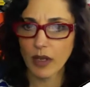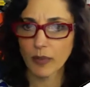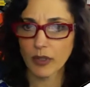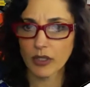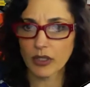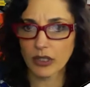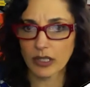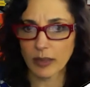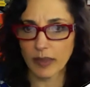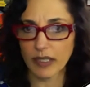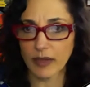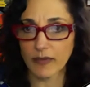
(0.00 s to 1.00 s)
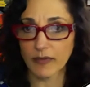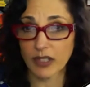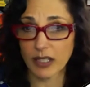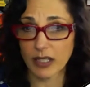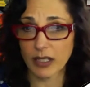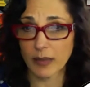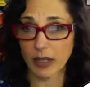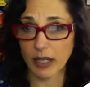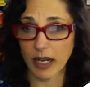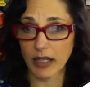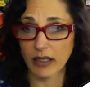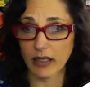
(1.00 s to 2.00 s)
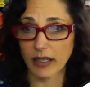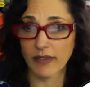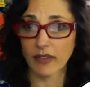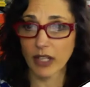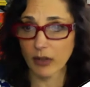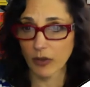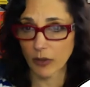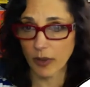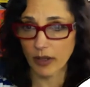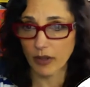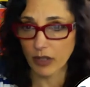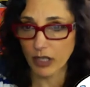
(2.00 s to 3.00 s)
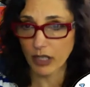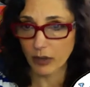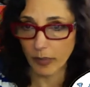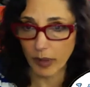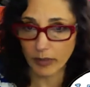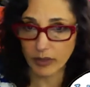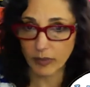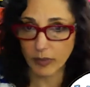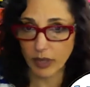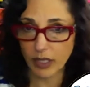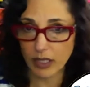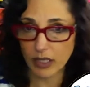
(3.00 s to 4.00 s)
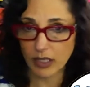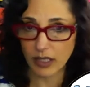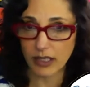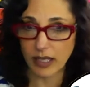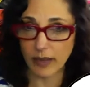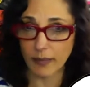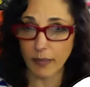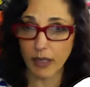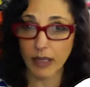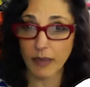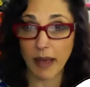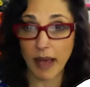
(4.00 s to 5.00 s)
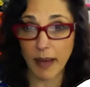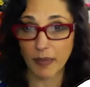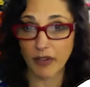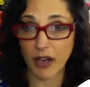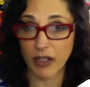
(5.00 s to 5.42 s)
personal step-by-step system on how to navigate your way through the Kindle publishing process, exact money map of